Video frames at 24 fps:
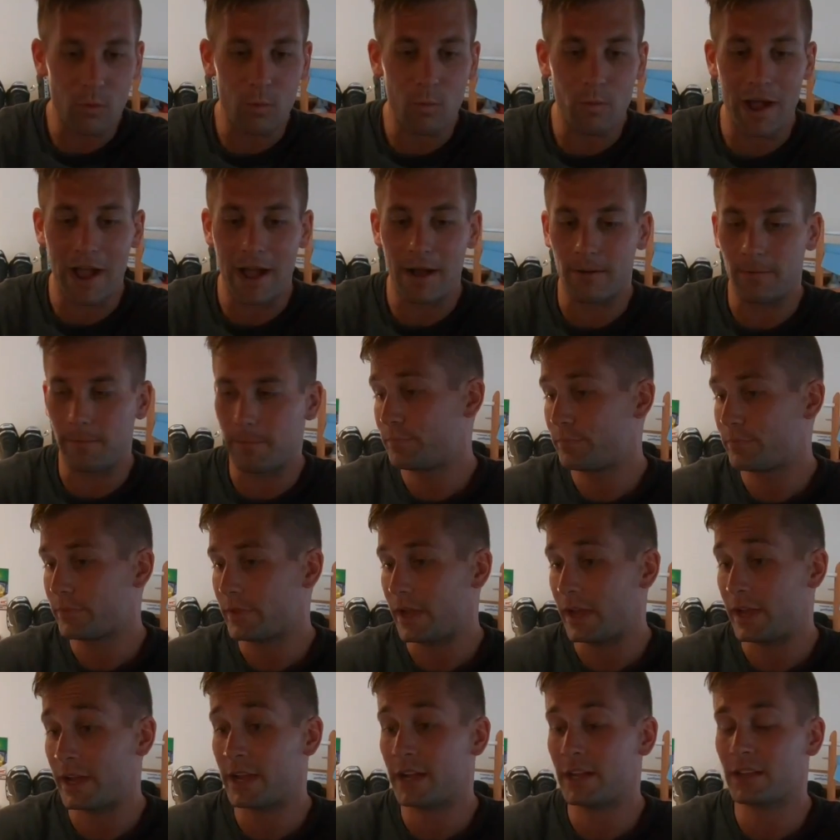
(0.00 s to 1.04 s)
Wow.
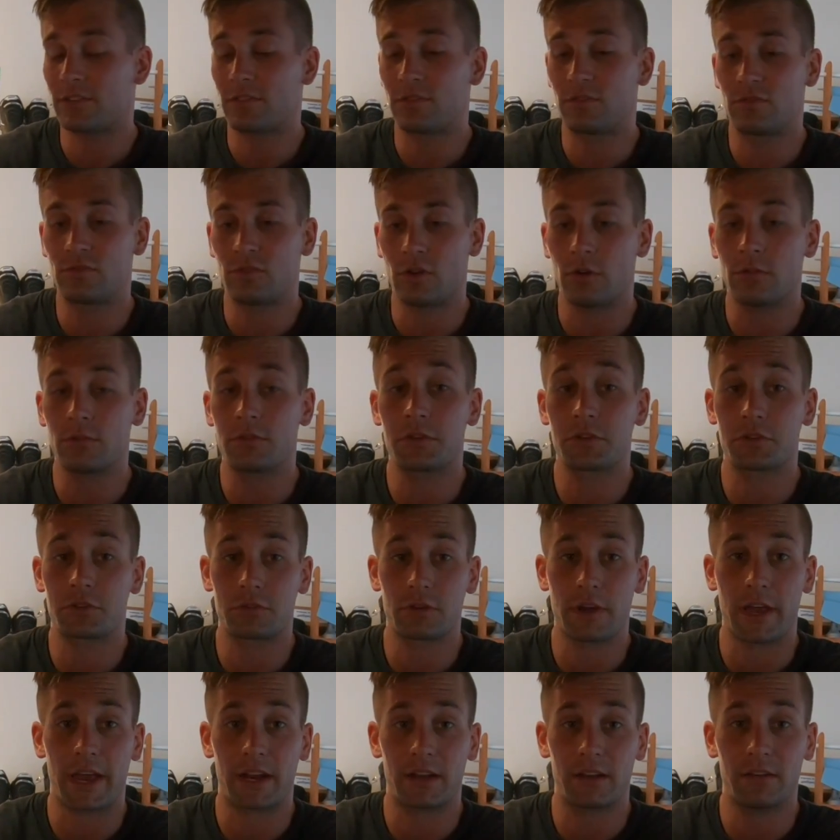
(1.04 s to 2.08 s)
I got so
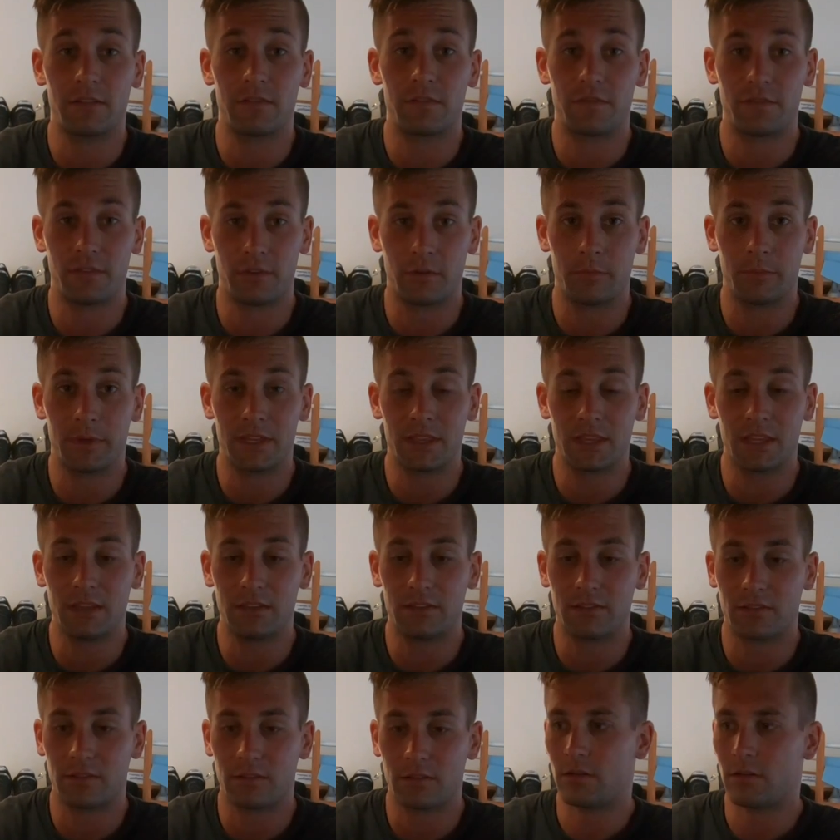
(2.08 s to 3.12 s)
distracted filming
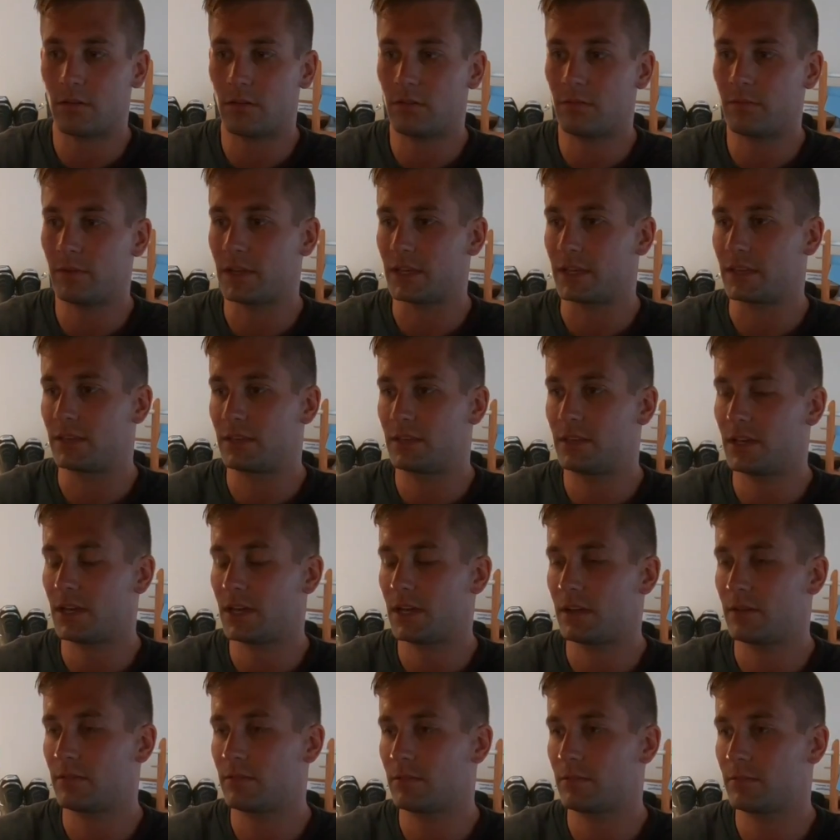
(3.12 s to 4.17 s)
this. Oh my
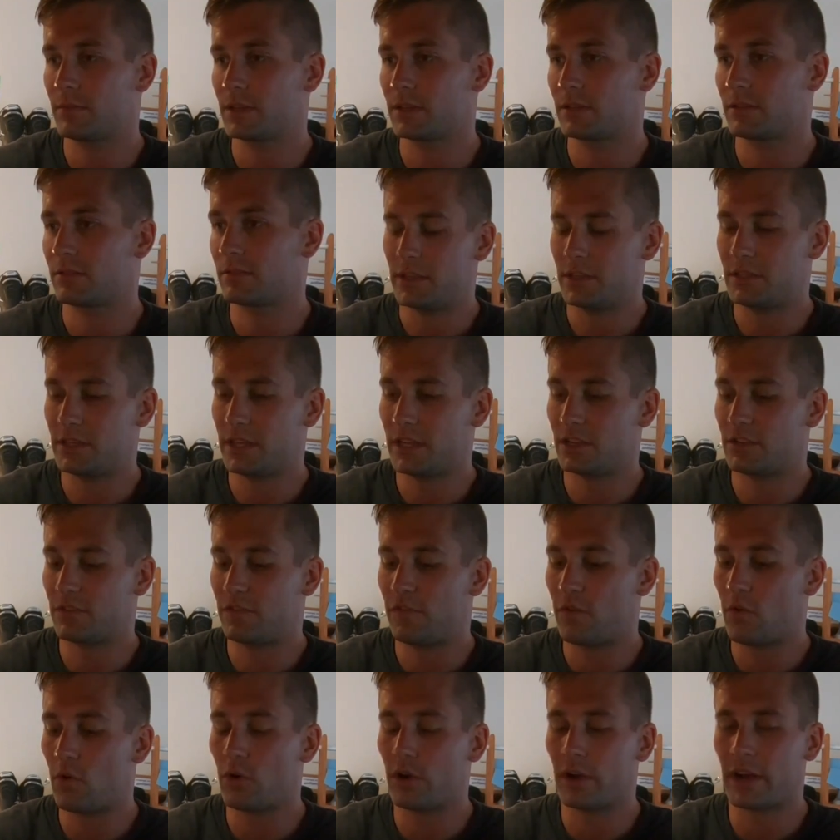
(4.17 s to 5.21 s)
God, It takes
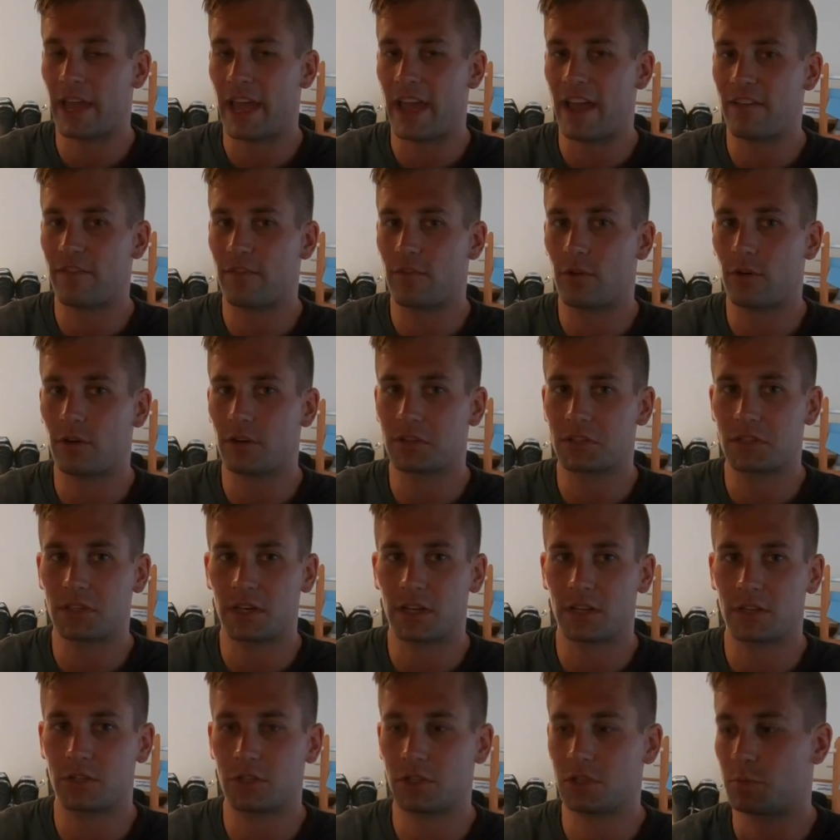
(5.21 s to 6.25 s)
4.5 quarts and
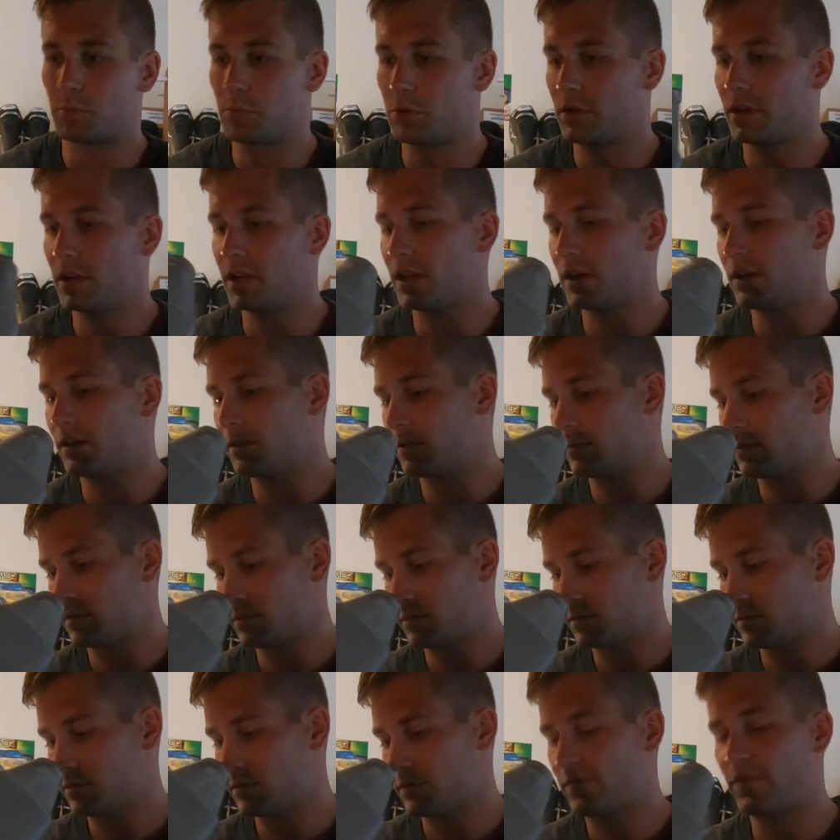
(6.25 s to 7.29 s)
I just put in
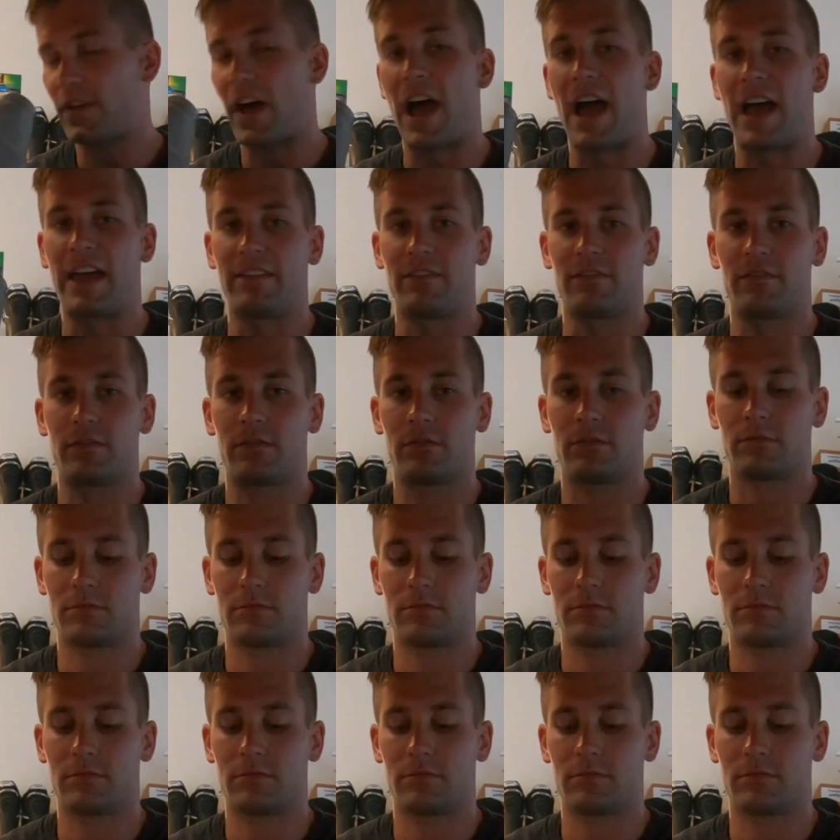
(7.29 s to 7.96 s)
5.